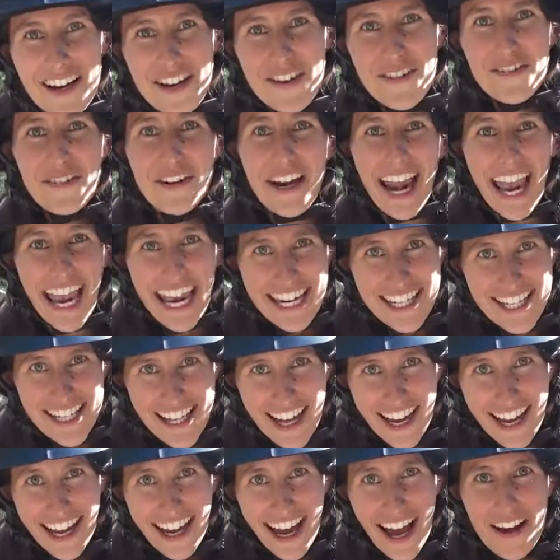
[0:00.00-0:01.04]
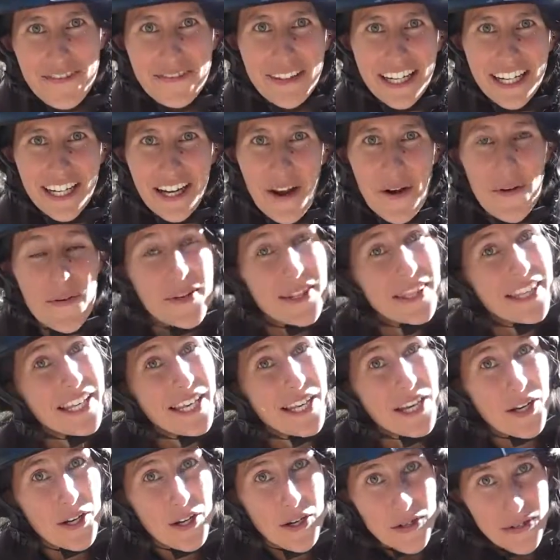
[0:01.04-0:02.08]
For Asia, I'm gonna go with the
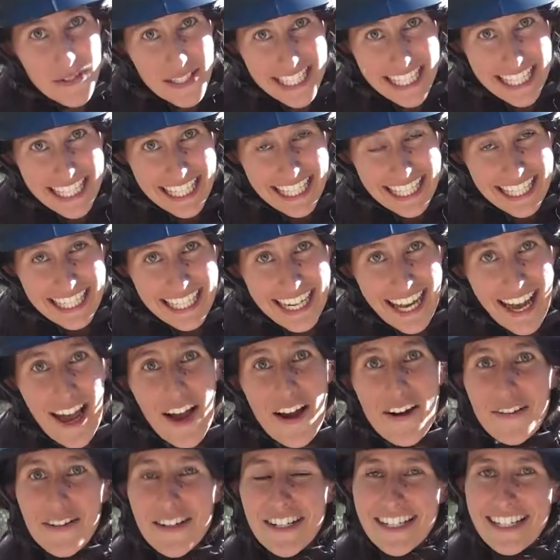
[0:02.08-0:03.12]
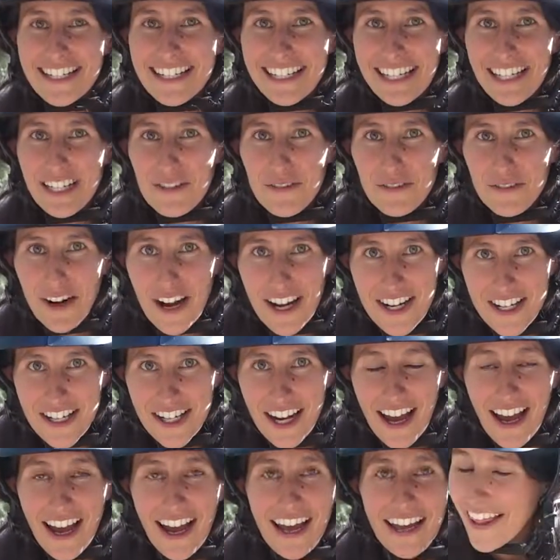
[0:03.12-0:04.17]
Yakutian, which is in
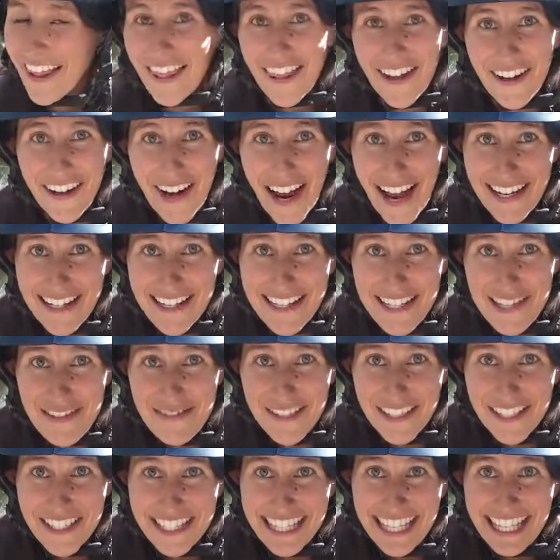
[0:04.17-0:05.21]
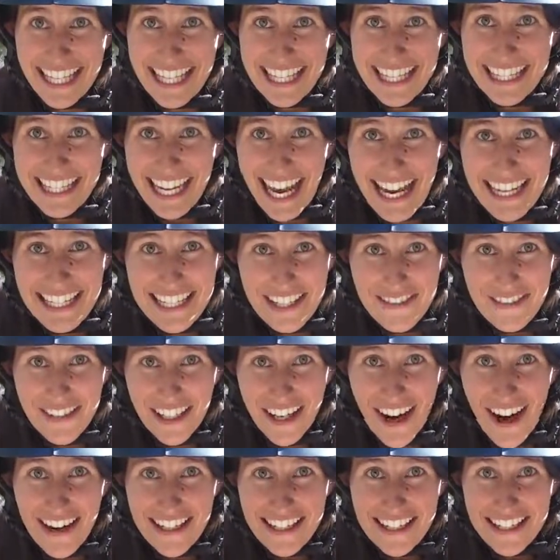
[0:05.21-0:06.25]
Russia. They're kind of similar to these guys in
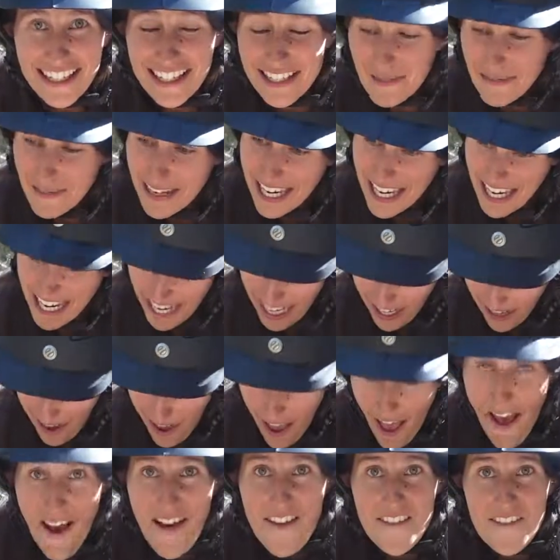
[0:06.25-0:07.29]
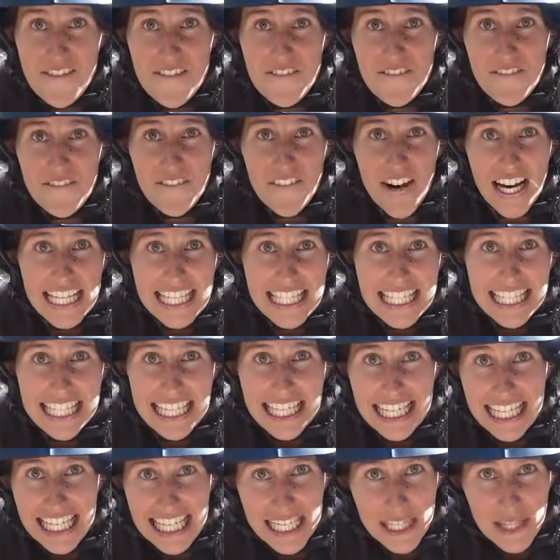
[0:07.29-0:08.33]
regards to being
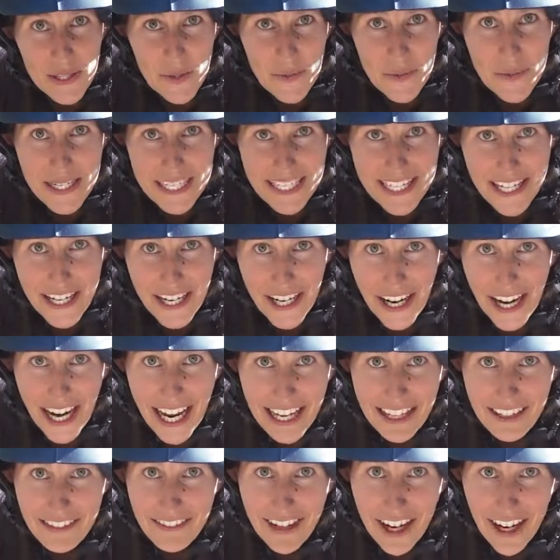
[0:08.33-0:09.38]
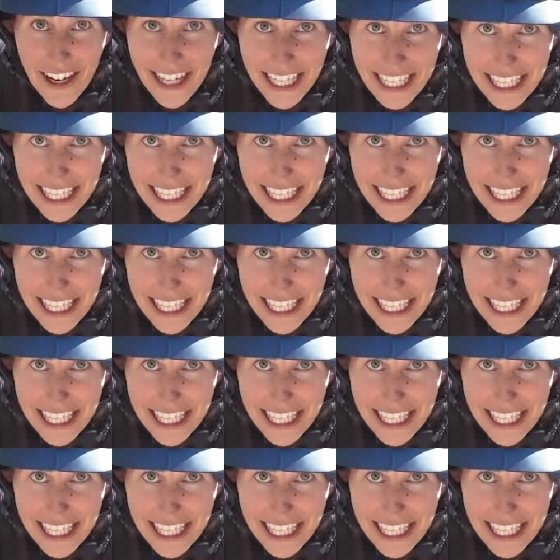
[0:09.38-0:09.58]
fuzzy in the winter and very